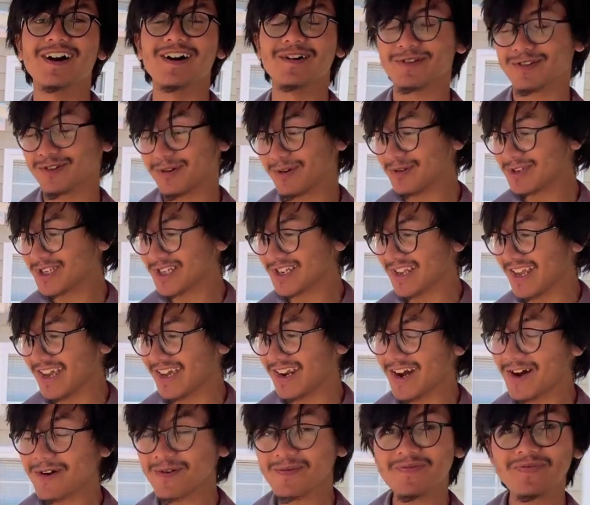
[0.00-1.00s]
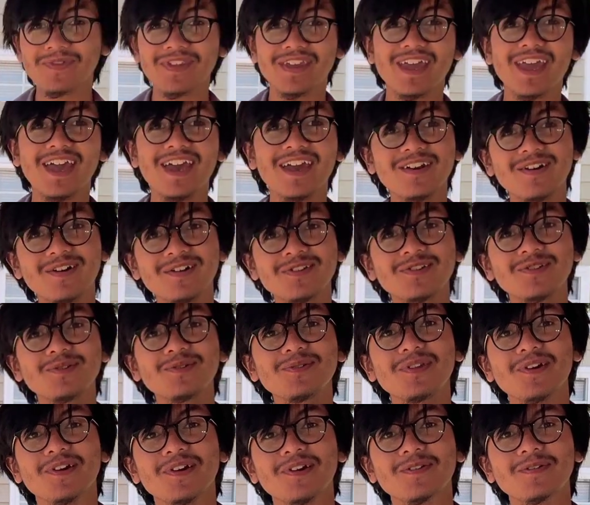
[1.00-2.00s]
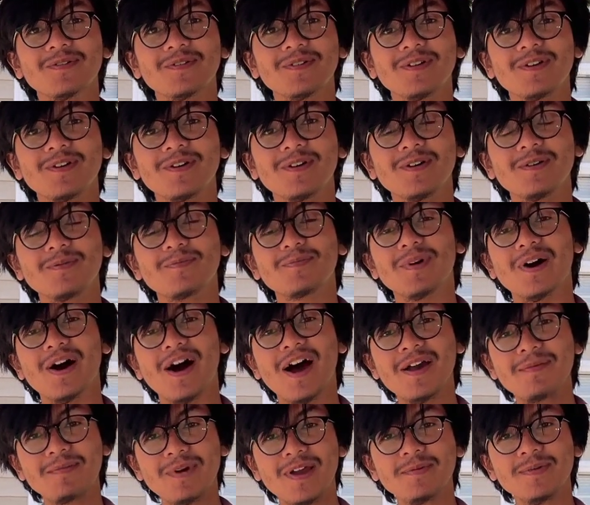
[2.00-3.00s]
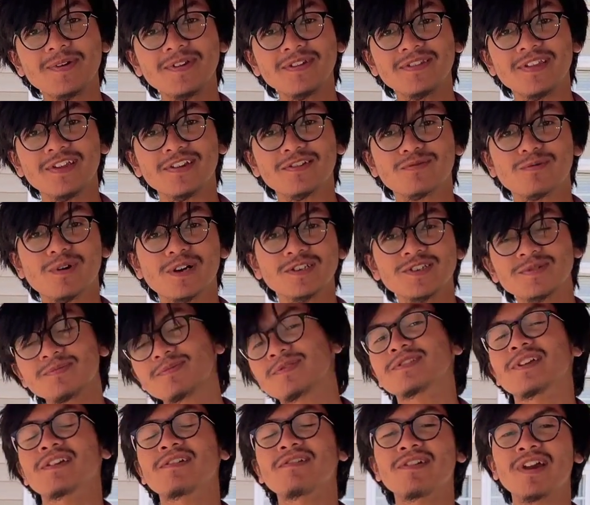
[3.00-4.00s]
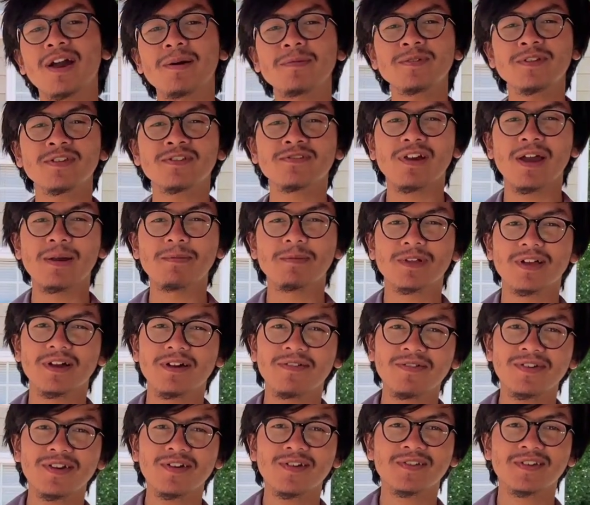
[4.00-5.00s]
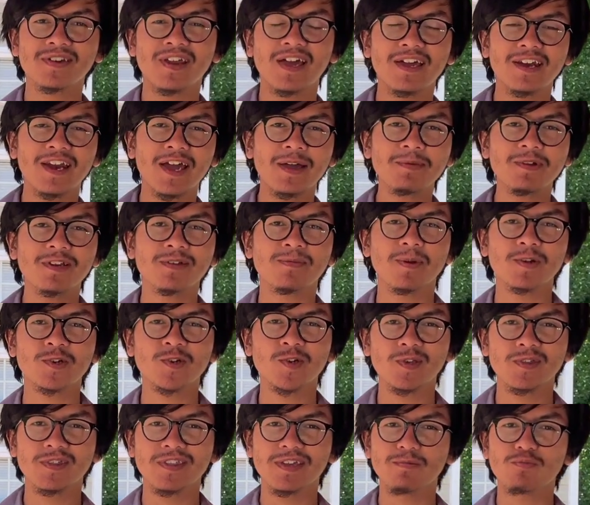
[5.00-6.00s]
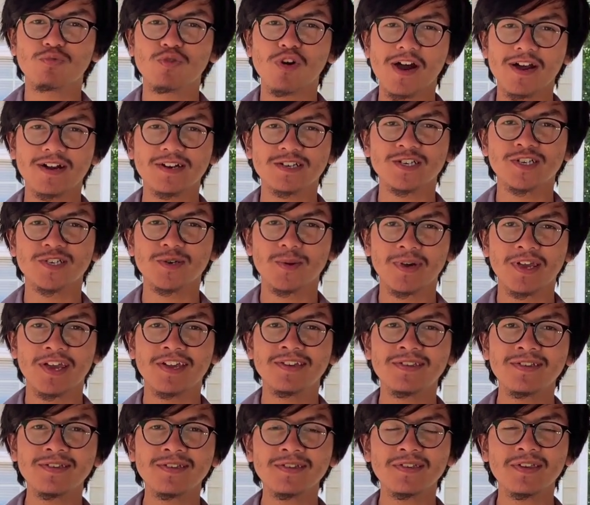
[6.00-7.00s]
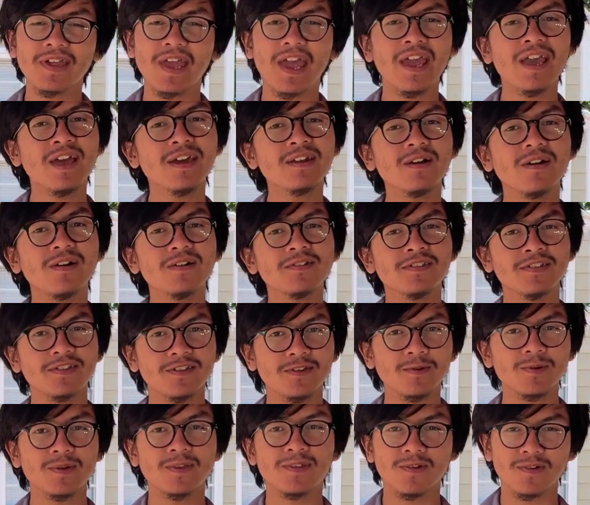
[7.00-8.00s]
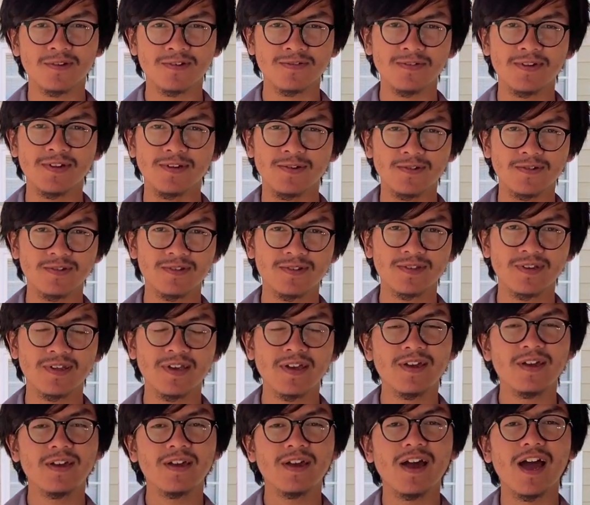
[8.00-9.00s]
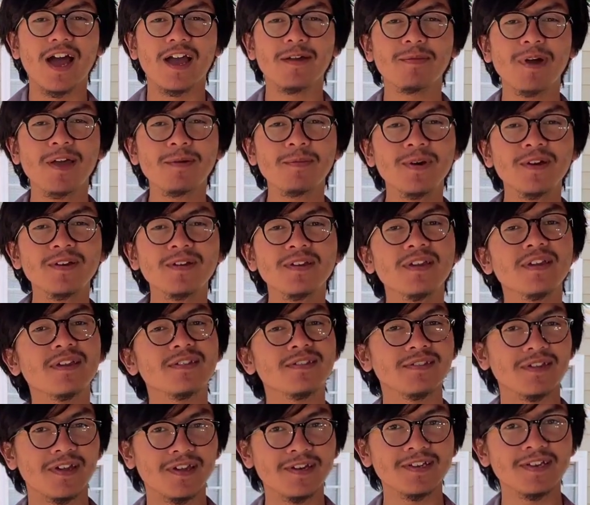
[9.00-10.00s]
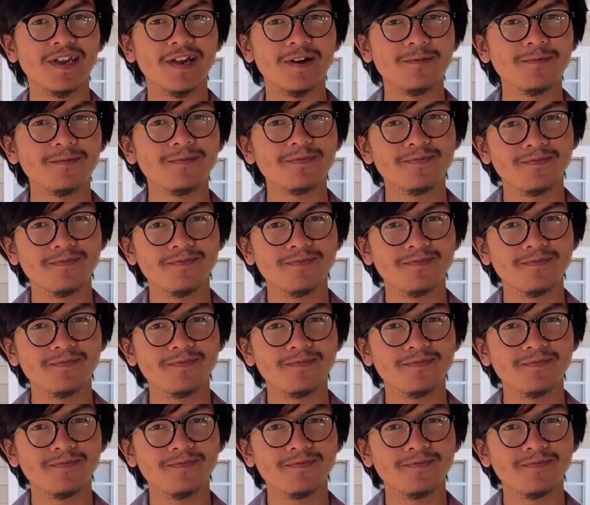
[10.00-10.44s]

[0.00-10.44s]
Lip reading: So go check that out, and I'll see you there. But I'm Aiman. Thanks for watching. Please like and comment, subscribe, and look at videos on EyeOnAiman, especially the product showcases, and I'll see you in those videos. I'm Aiman, and signing out.